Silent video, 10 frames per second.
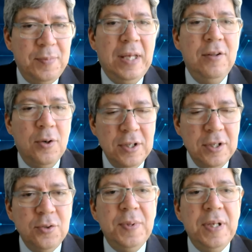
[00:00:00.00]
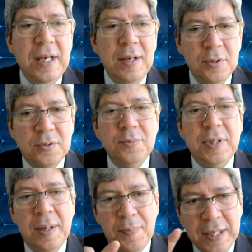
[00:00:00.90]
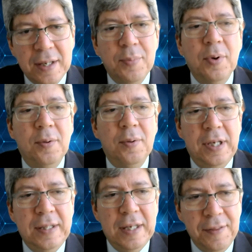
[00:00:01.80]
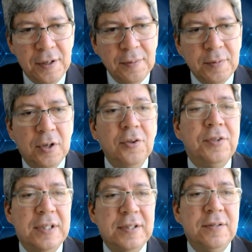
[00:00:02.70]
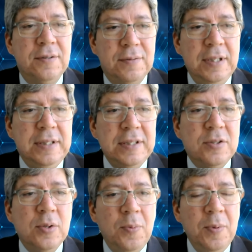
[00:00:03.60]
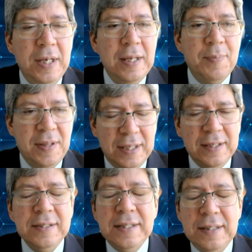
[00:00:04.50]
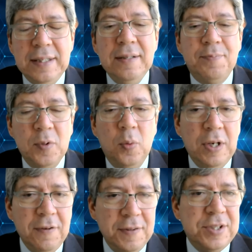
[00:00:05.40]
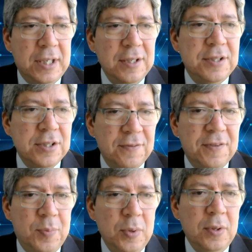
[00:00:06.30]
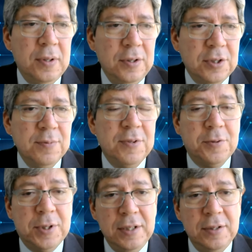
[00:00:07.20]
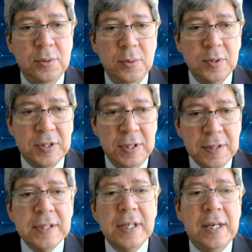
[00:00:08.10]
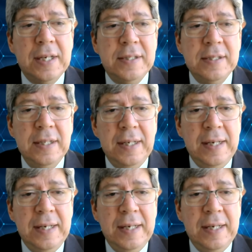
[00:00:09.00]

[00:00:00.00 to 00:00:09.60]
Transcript: in order to be able to be applicable in other contexts, right? And so, but that is indeed one of the challenges of the book in terms of trying to synthesize